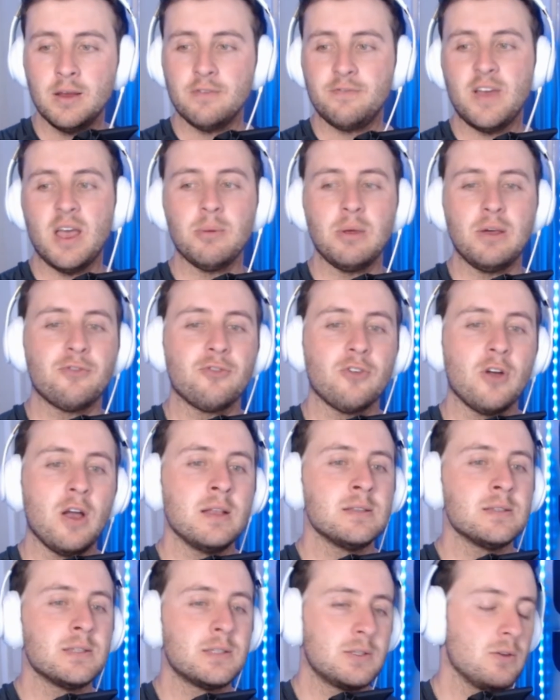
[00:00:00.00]
family
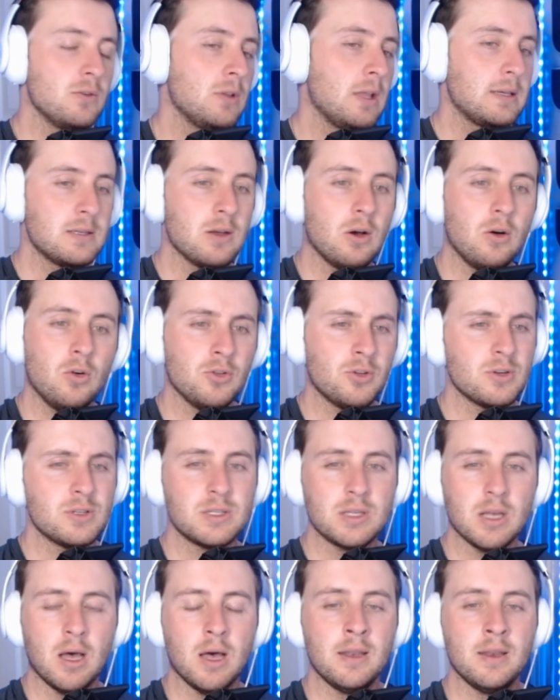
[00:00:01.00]
friends, like older
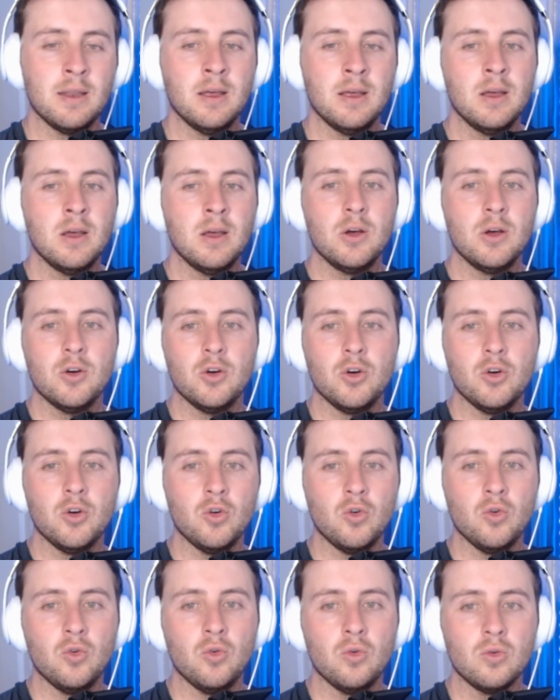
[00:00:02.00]
son
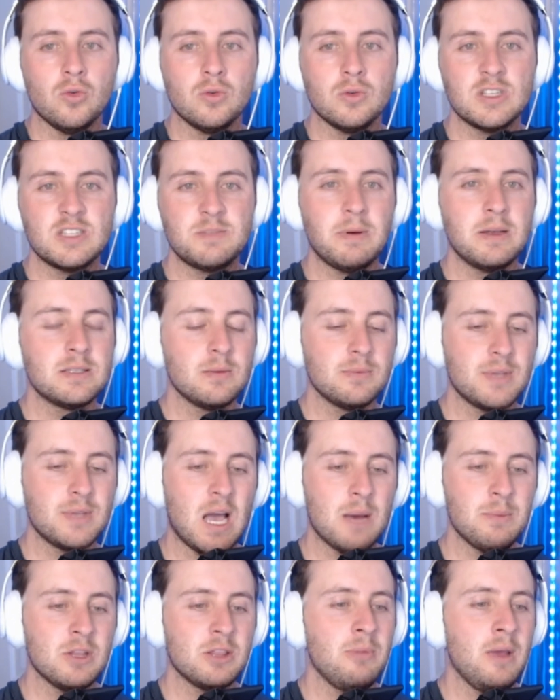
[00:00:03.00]
who spent some
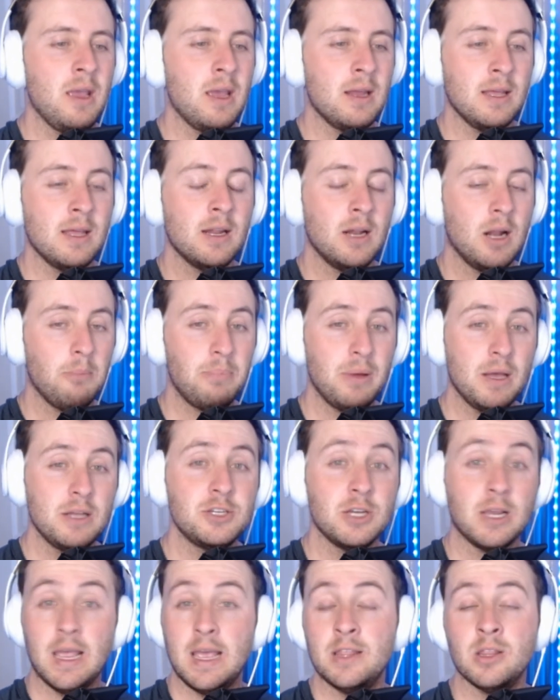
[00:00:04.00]
time with me and he ended up
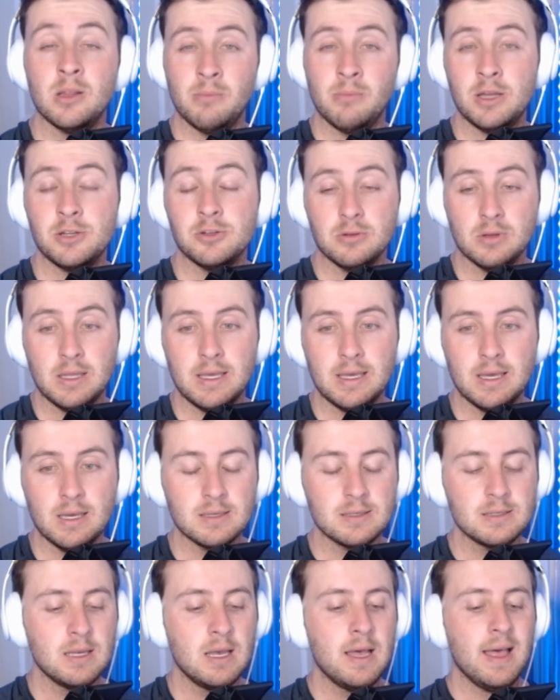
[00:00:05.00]
pitching in the major
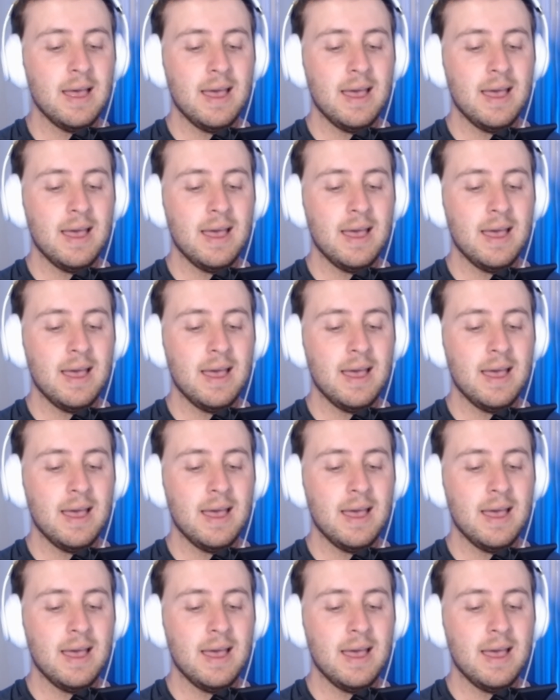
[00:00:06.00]
leagues.